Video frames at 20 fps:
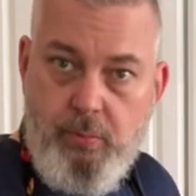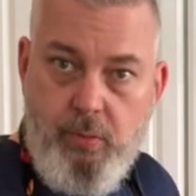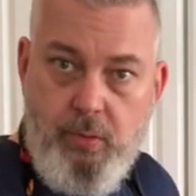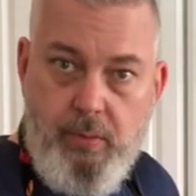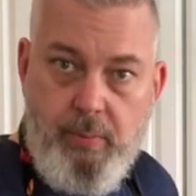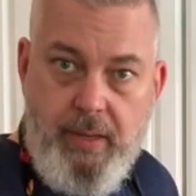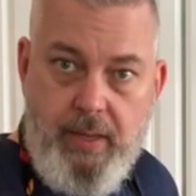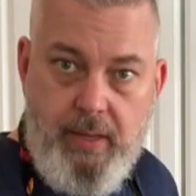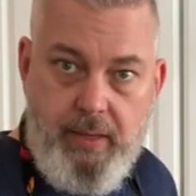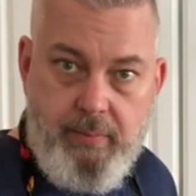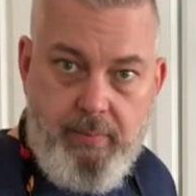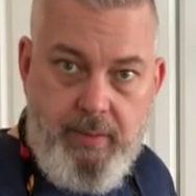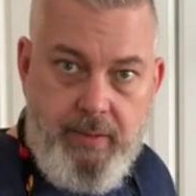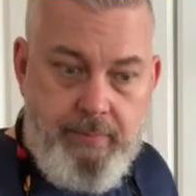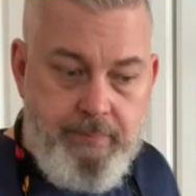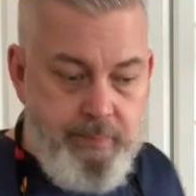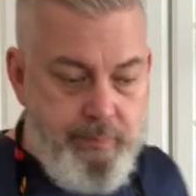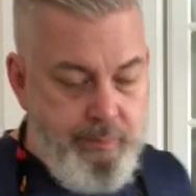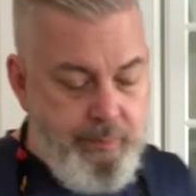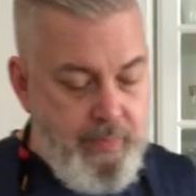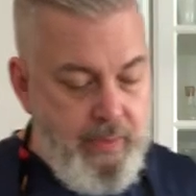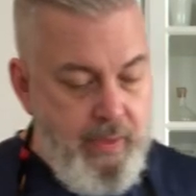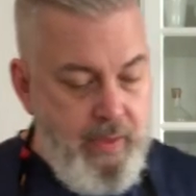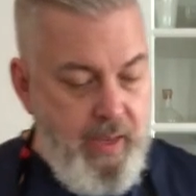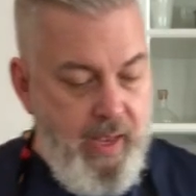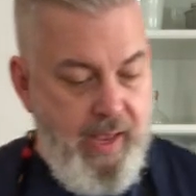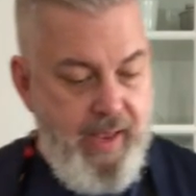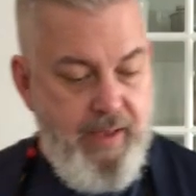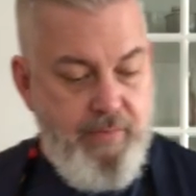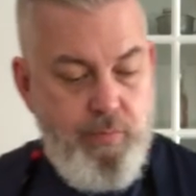a boil behind me.
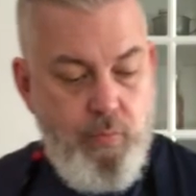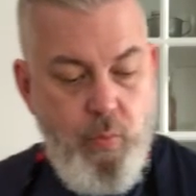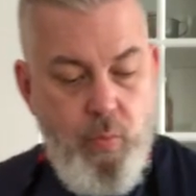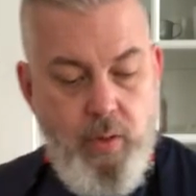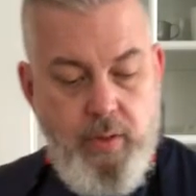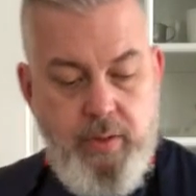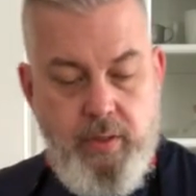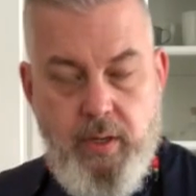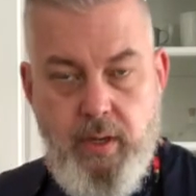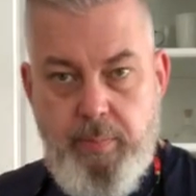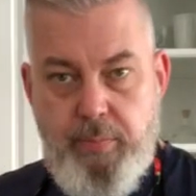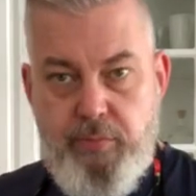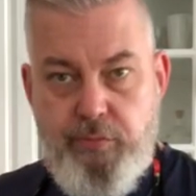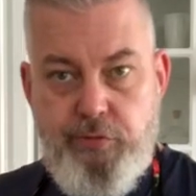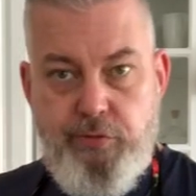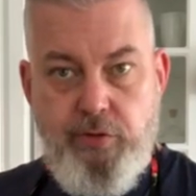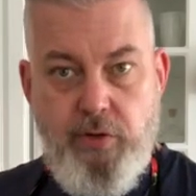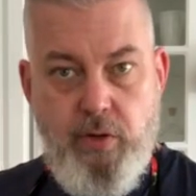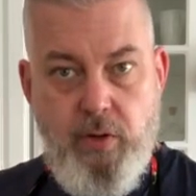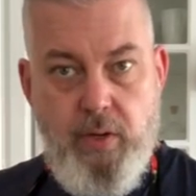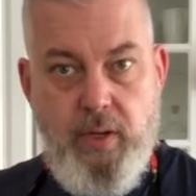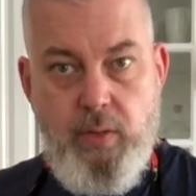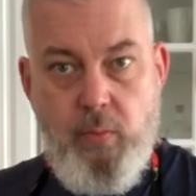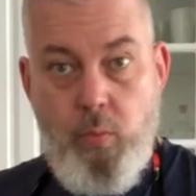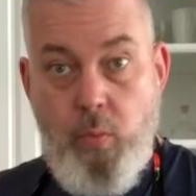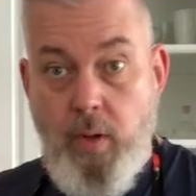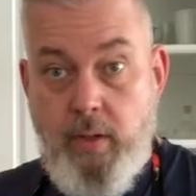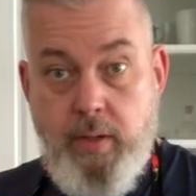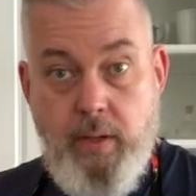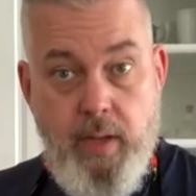I have 1 cup of sugar
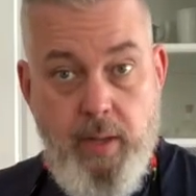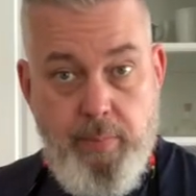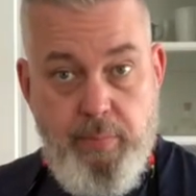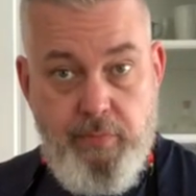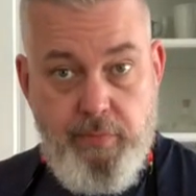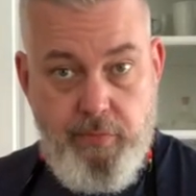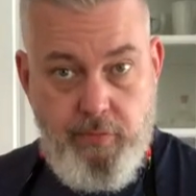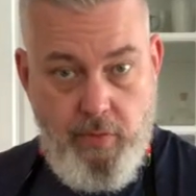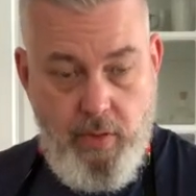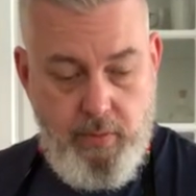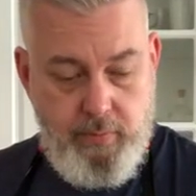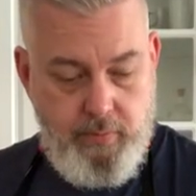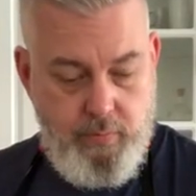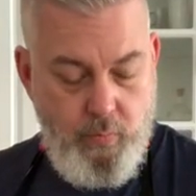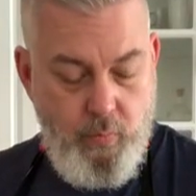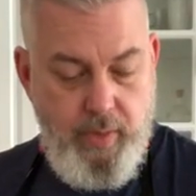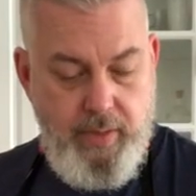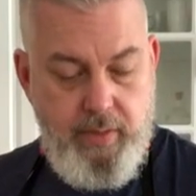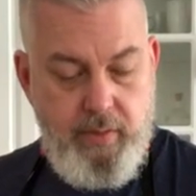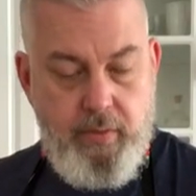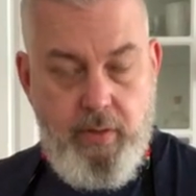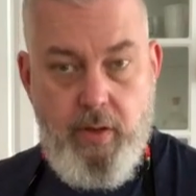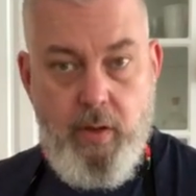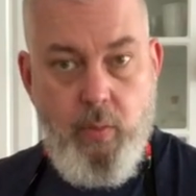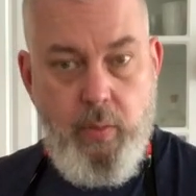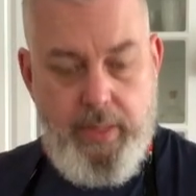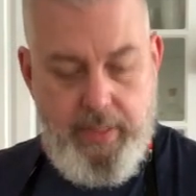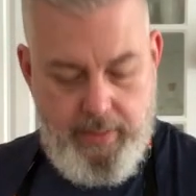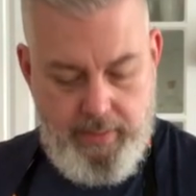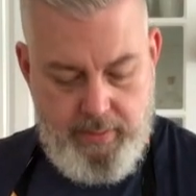and 1 cup of salt waiting to
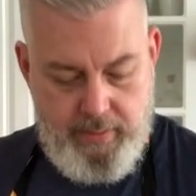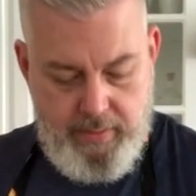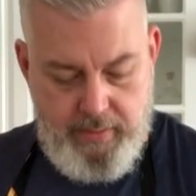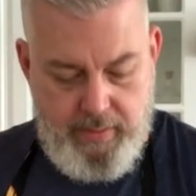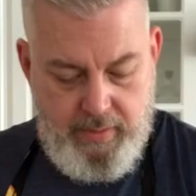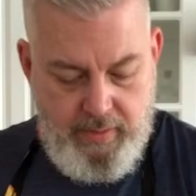go in.